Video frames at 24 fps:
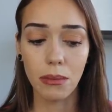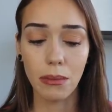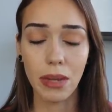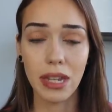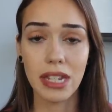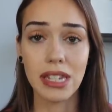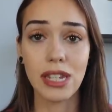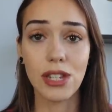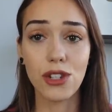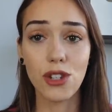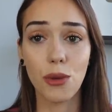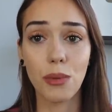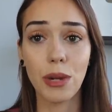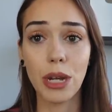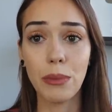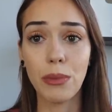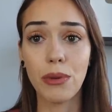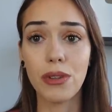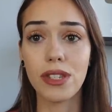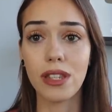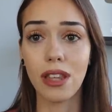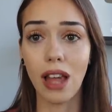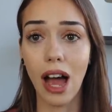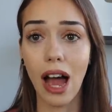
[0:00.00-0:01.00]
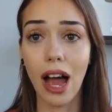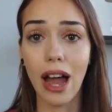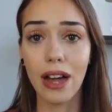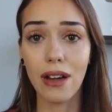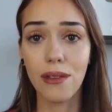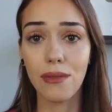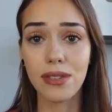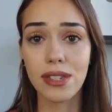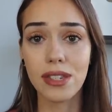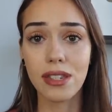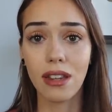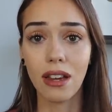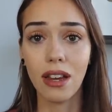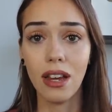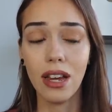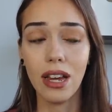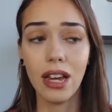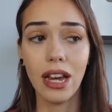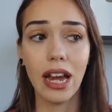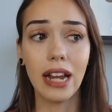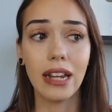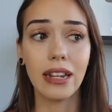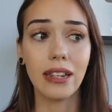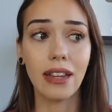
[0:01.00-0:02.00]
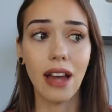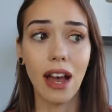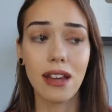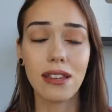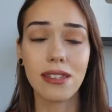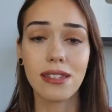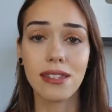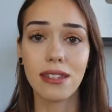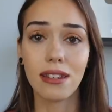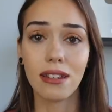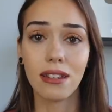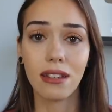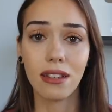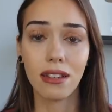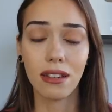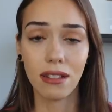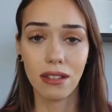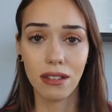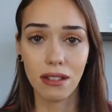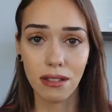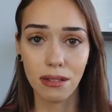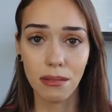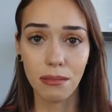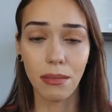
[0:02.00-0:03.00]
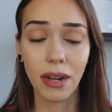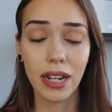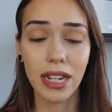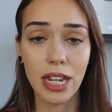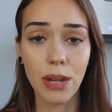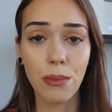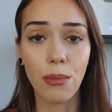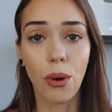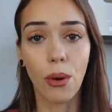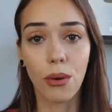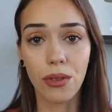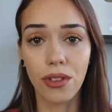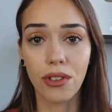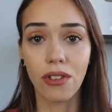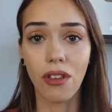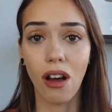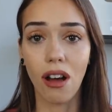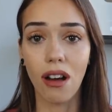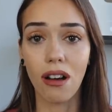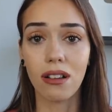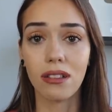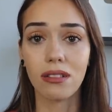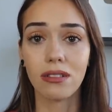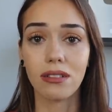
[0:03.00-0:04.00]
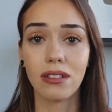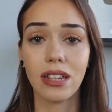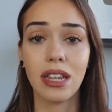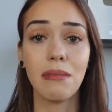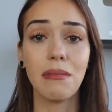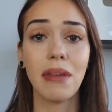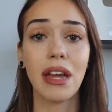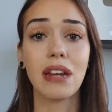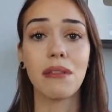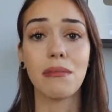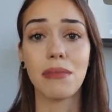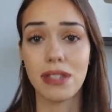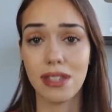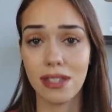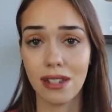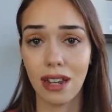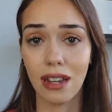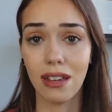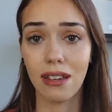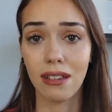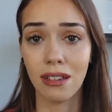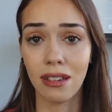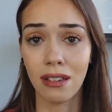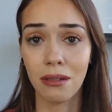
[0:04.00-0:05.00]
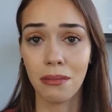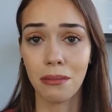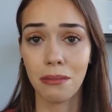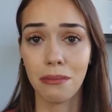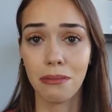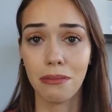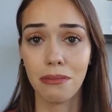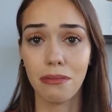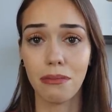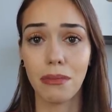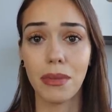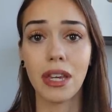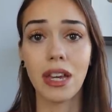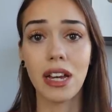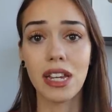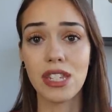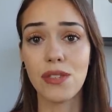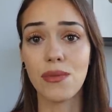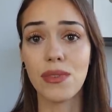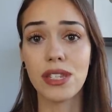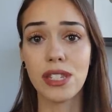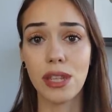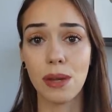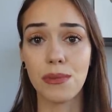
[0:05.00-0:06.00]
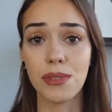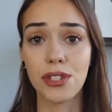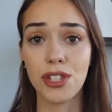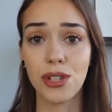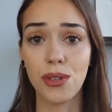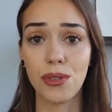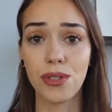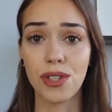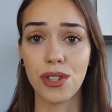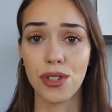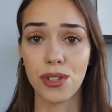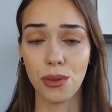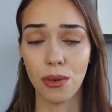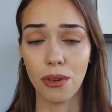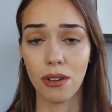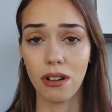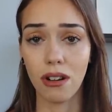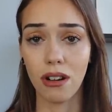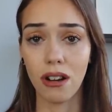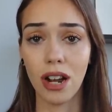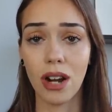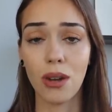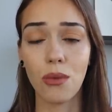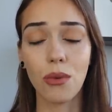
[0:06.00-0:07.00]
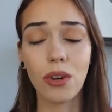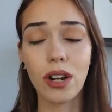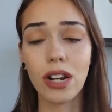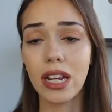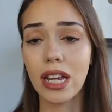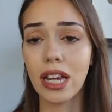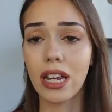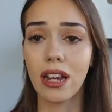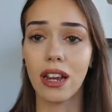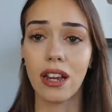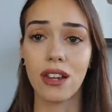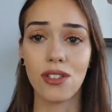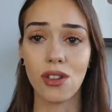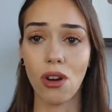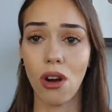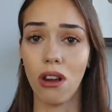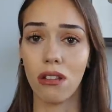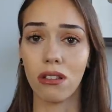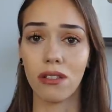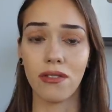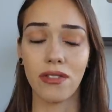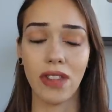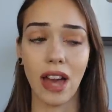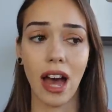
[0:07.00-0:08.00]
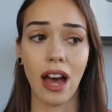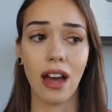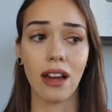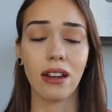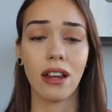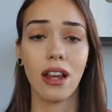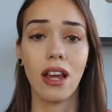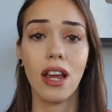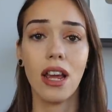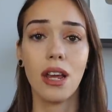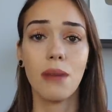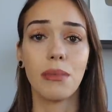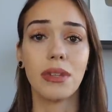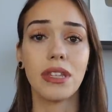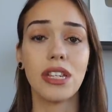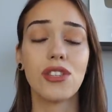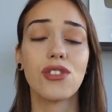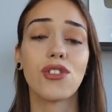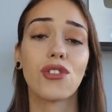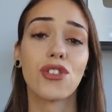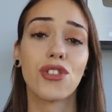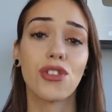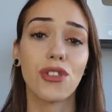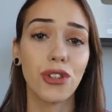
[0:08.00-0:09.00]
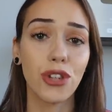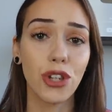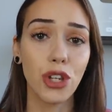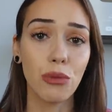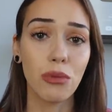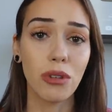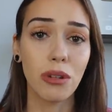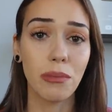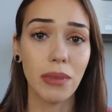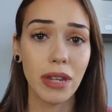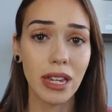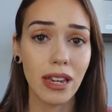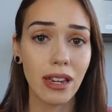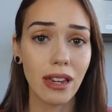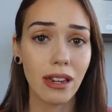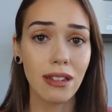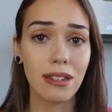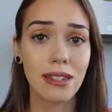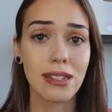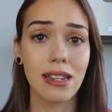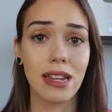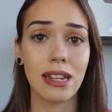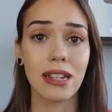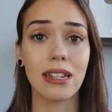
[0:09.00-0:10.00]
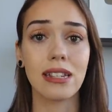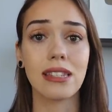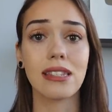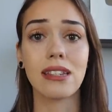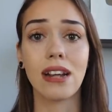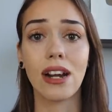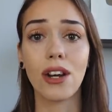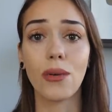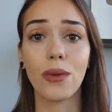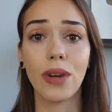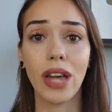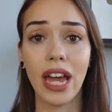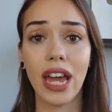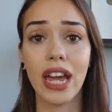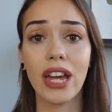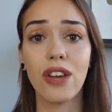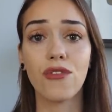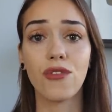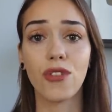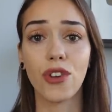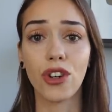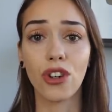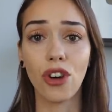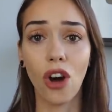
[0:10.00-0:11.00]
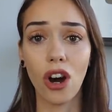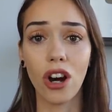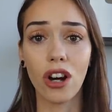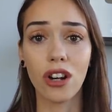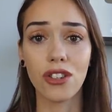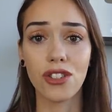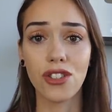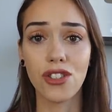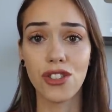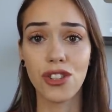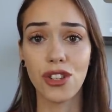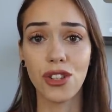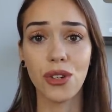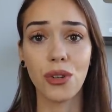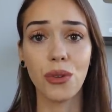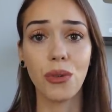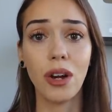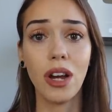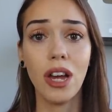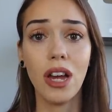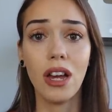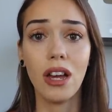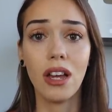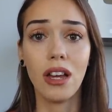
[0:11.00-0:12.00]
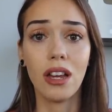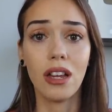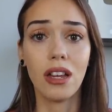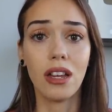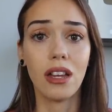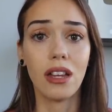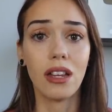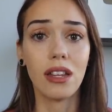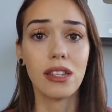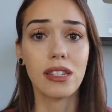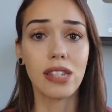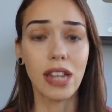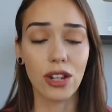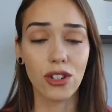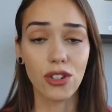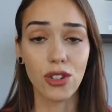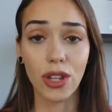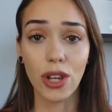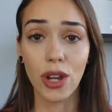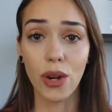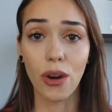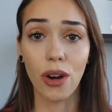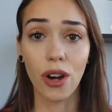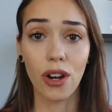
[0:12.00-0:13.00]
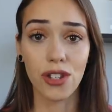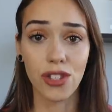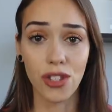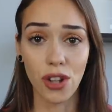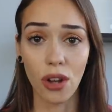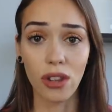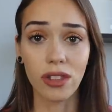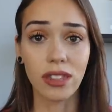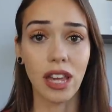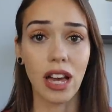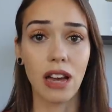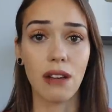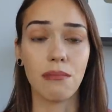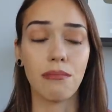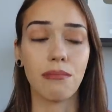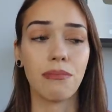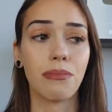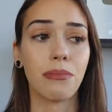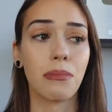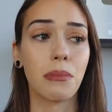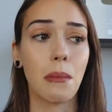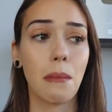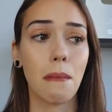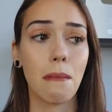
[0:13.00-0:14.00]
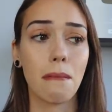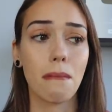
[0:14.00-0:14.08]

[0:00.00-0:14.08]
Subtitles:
Because these are people's lives. And yes, Mikey broke the law. He made a mistake because of his substance use disorder. And we're gonna get into all of that, but these are still human beings, and it's not okay for guards to sexually assault them,